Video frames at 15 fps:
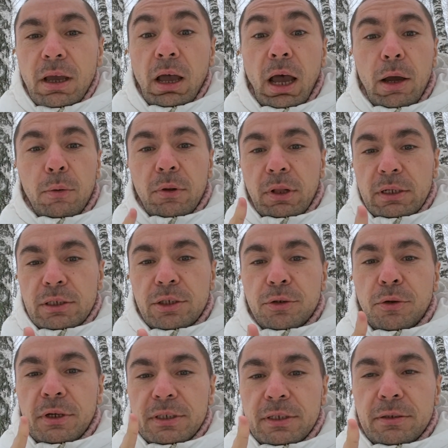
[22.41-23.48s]
I will
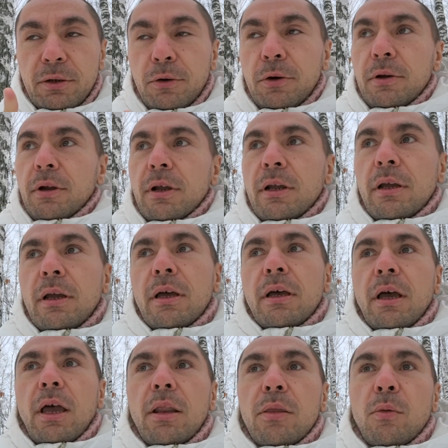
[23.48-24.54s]
continue as it going.
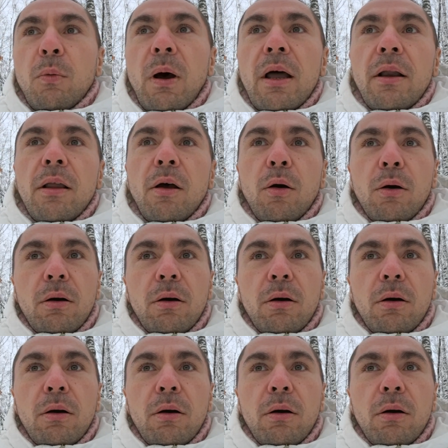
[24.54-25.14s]
Uh, and one